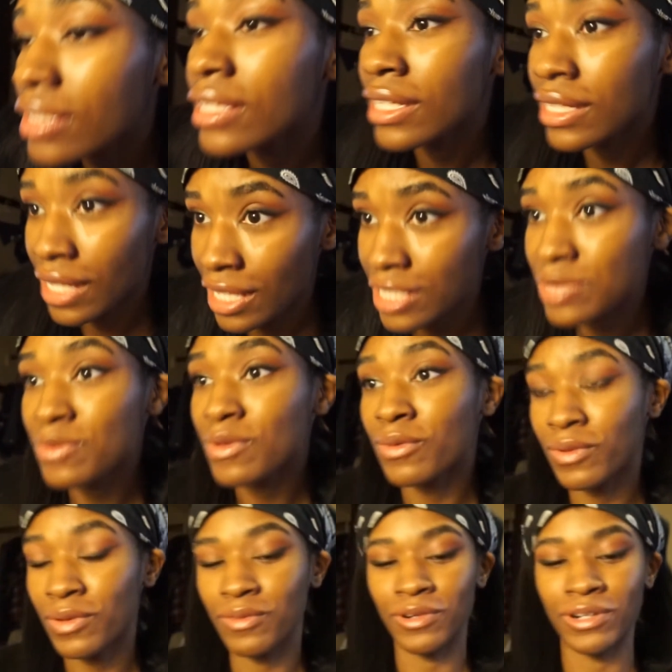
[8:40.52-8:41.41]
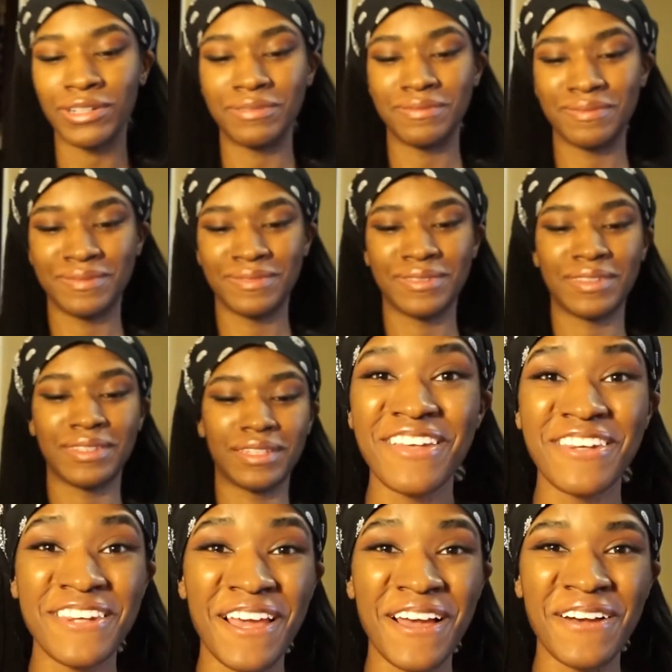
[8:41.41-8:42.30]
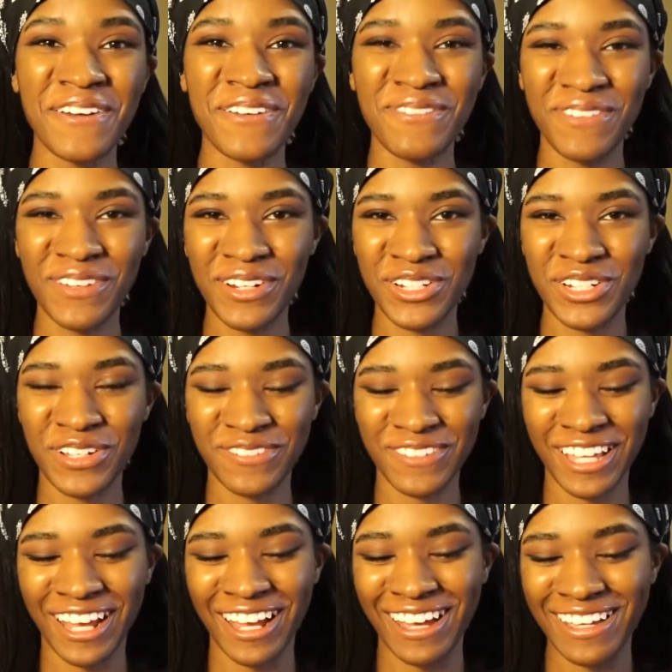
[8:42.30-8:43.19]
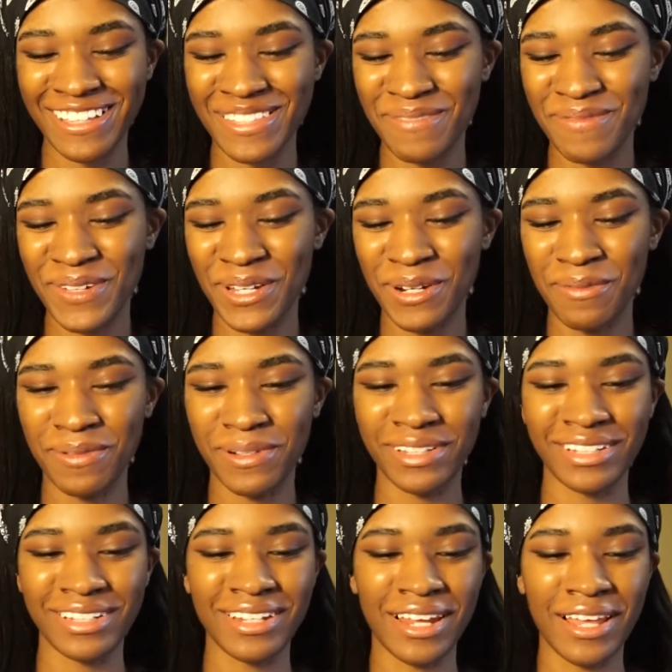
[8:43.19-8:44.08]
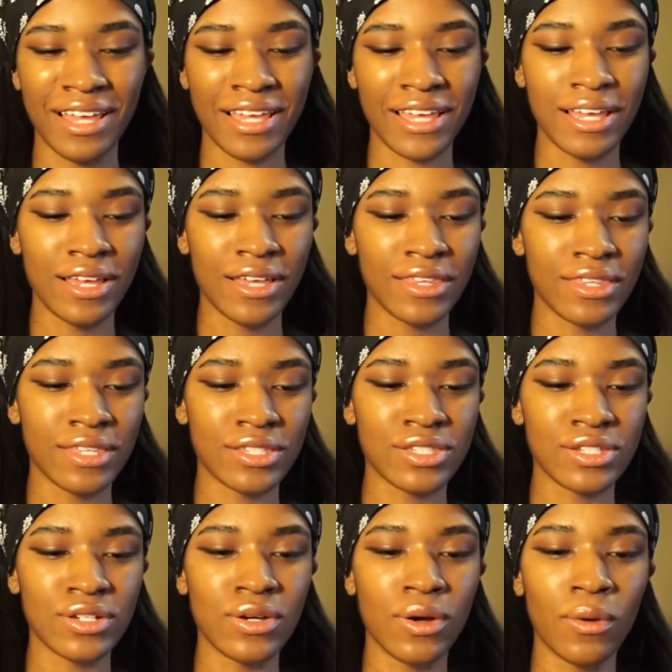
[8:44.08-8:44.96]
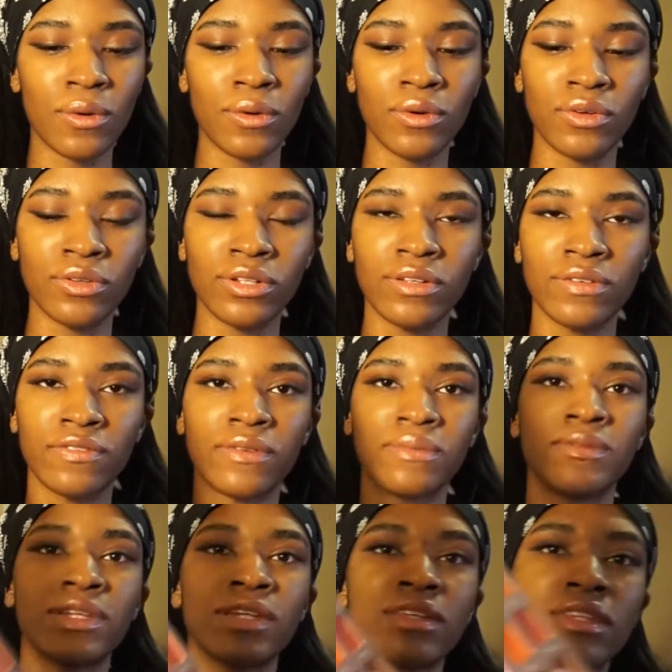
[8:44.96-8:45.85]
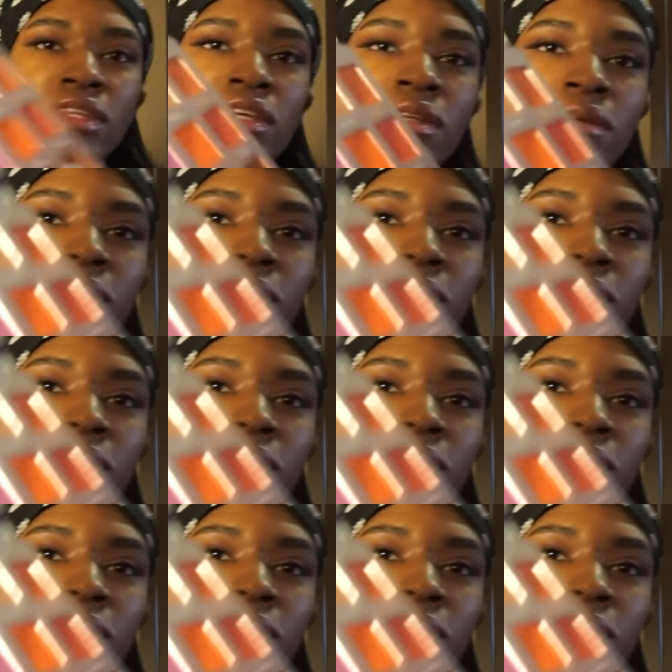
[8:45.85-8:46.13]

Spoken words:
That's what we want. Now to finish off the eyes, I'm gonna put this gold from the Athena